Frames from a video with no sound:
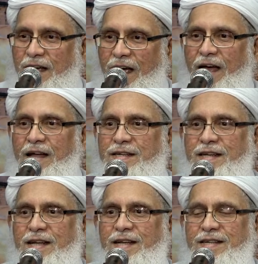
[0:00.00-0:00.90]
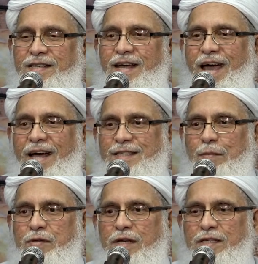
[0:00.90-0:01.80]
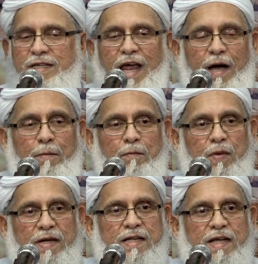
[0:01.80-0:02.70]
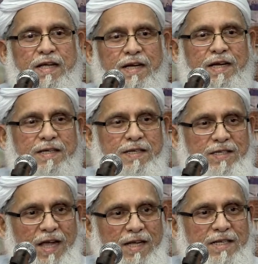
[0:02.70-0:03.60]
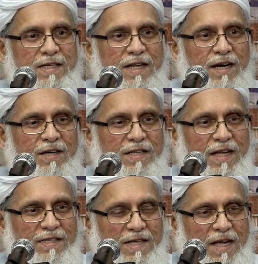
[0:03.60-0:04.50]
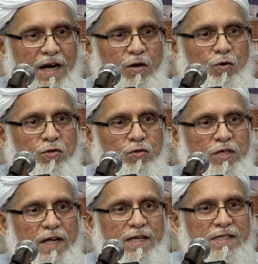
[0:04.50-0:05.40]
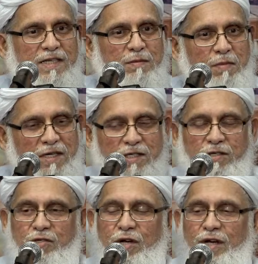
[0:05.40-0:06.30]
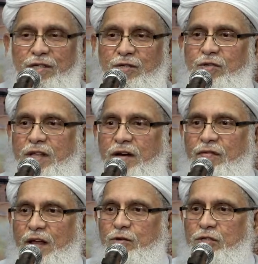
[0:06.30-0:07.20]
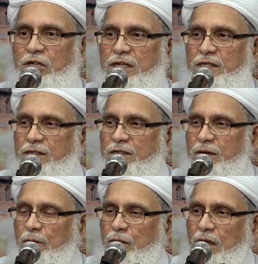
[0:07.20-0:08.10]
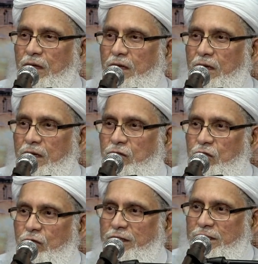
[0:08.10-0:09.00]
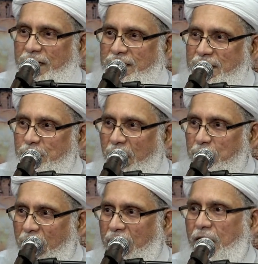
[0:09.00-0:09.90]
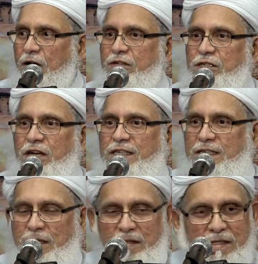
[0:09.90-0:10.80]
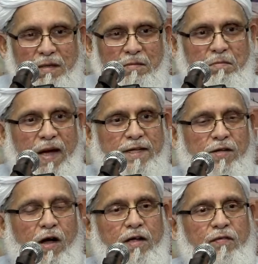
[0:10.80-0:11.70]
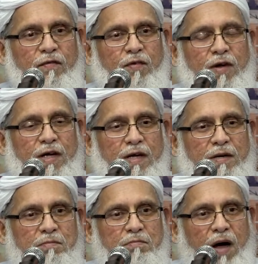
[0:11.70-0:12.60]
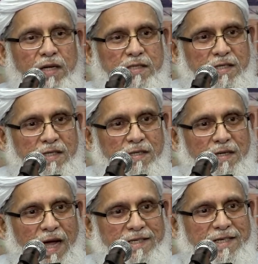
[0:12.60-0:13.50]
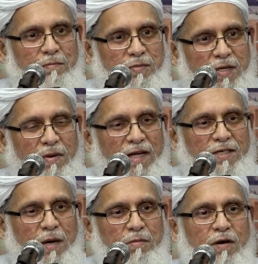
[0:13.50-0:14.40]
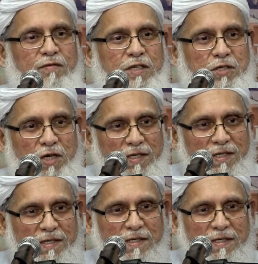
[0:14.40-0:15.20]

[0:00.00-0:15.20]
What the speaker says: and they accepted Islam, and they decided that they are going to take this message to their fellow jinns. So rejected by Makkah, rejected by Ta'if, but accepted by some of the jinns.